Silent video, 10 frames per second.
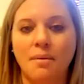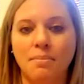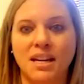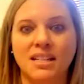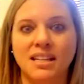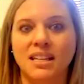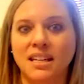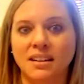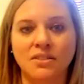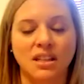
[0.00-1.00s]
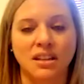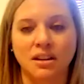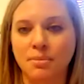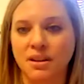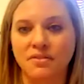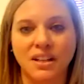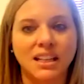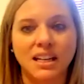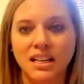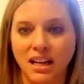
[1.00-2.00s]
because it gives a little bit of
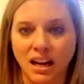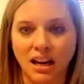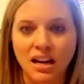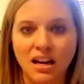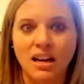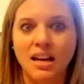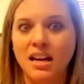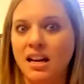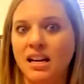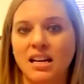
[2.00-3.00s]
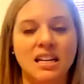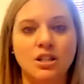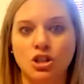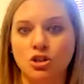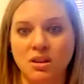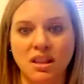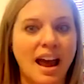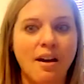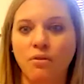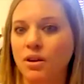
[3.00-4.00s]
validity in an industry that
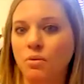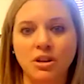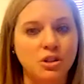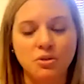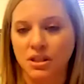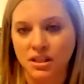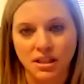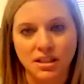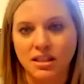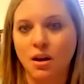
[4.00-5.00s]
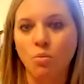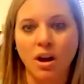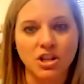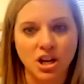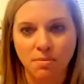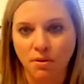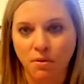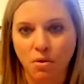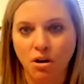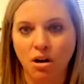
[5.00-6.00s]
everyone uses in some way, shape, or
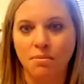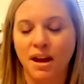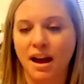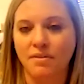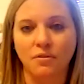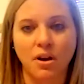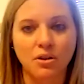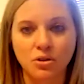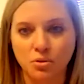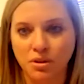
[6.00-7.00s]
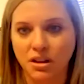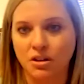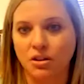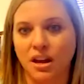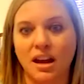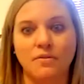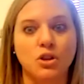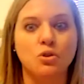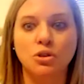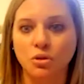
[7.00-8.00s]
form. They have a friend who's a realtor, they have
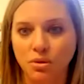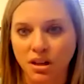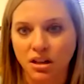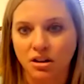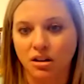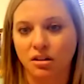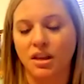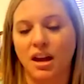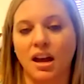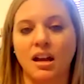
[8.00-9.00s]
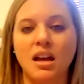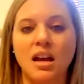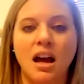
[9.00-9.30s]
used a realtor, they